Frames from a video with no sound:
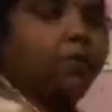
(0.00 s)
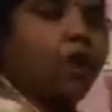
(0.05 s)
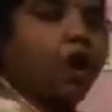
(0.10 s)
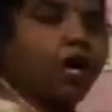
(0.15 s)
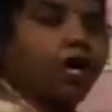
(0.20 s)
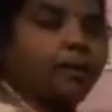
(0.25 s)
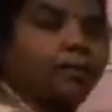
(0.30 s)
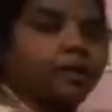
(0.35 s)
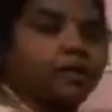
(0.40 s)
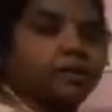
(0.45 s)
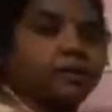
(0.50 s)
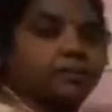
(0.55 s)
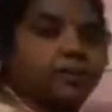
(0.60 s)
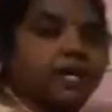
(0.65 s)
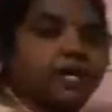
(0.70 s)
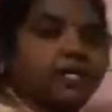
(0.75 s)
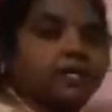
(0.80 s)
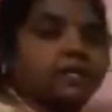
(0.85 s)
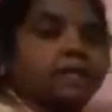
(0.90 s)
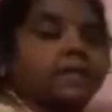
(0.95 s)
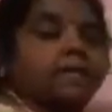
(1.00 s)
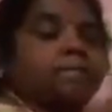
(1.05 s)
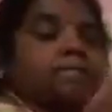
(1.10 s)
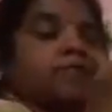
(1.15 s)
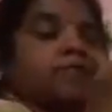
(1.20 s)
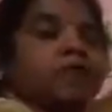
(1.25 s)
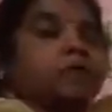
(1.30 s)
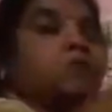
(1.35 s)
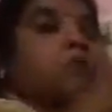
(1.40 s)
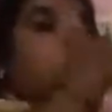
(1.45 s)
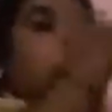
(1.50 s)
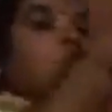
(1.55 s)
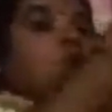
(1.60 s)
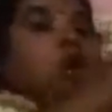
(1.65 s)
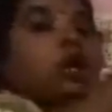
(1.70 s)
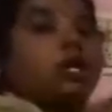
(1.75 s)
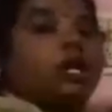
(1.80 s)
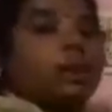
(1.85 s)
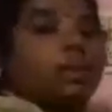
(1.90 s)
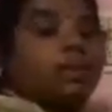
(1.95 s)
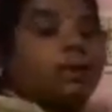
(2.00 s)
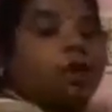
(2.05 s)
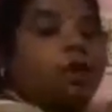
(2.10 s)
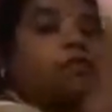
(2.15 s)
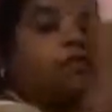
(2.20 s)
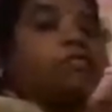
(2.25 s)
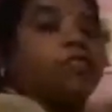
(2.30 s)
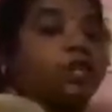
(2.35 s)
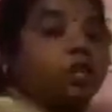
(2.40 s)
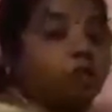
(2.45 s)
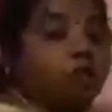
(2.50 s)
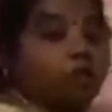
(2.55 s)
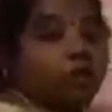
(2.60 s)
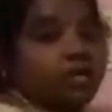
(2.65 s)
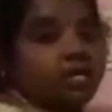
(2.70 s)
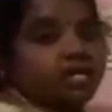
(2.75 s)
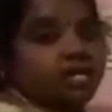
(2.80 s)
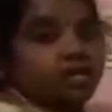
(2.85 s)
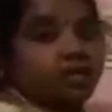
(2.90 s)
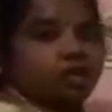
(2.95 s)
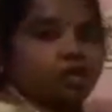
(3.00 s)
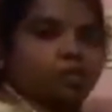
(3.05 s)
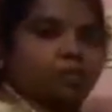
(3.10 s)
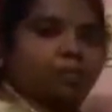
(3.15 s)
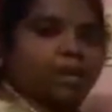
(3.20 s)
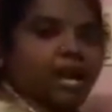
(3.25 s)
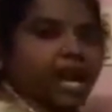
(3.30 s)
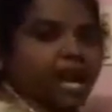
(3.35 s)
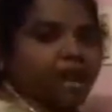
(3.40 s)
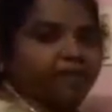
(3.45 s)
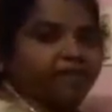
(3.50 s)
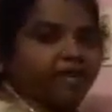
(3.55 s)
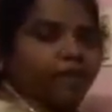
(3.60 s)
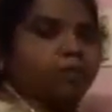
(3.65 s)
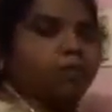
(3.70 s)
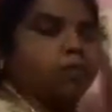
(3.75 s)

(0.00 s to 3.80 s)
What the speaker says: Polymers means more number of units it should be having.